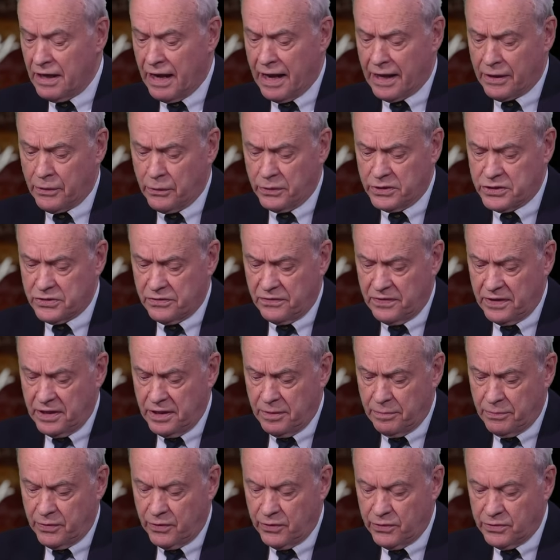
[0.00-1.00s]
the language of
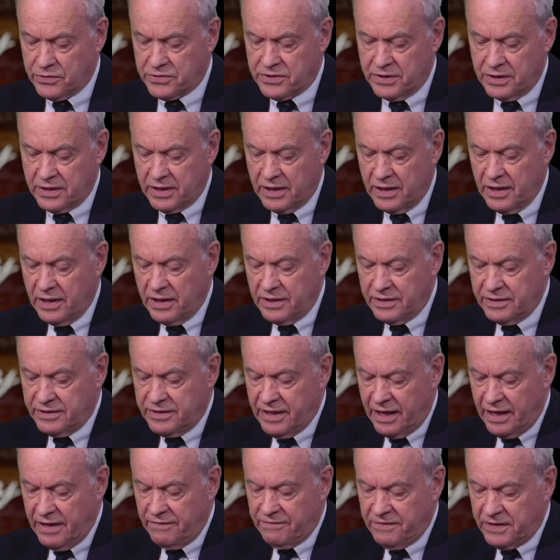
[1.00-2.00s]
Hebrews, that
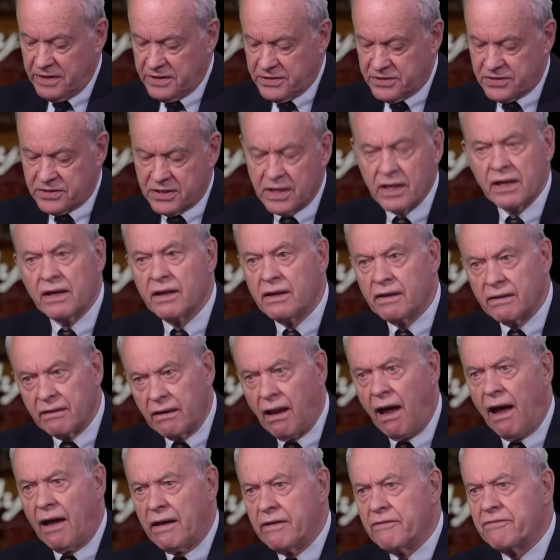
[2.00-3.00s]
David's
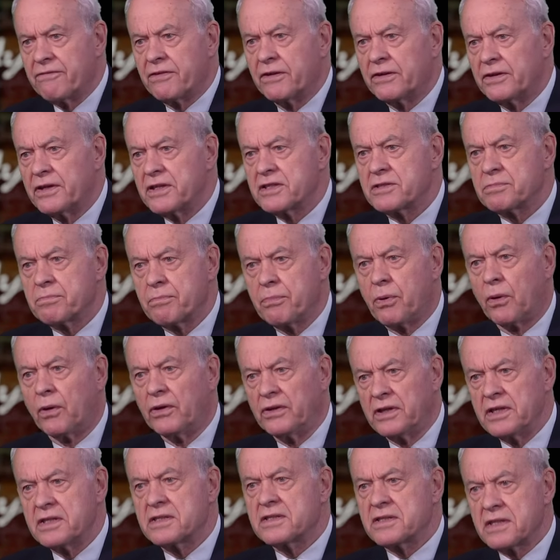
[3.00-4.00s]
life at this
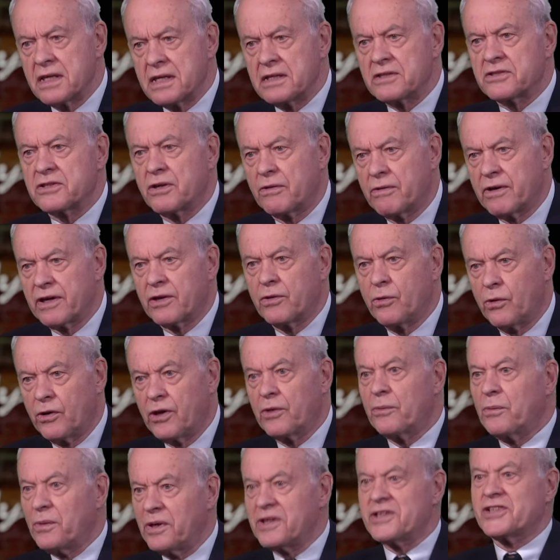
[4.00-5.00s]
point, these things are
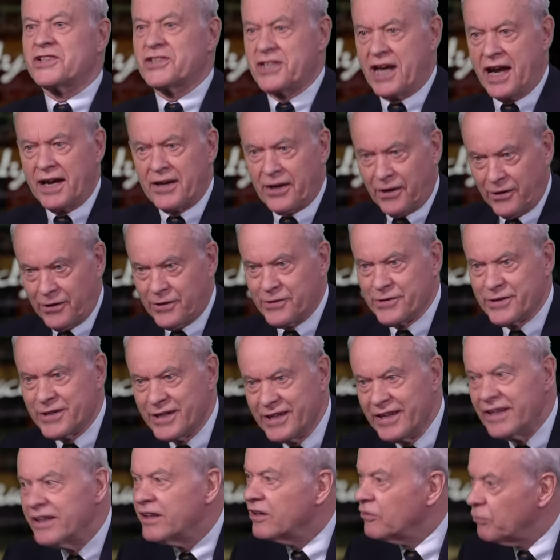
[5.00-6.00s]
recording, were a shadow
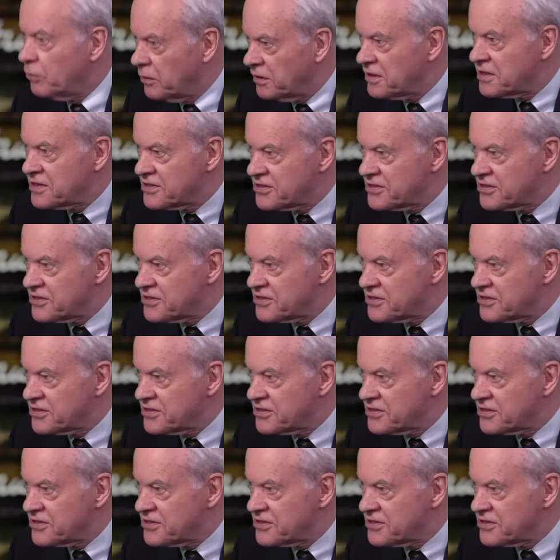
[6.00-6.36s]
of what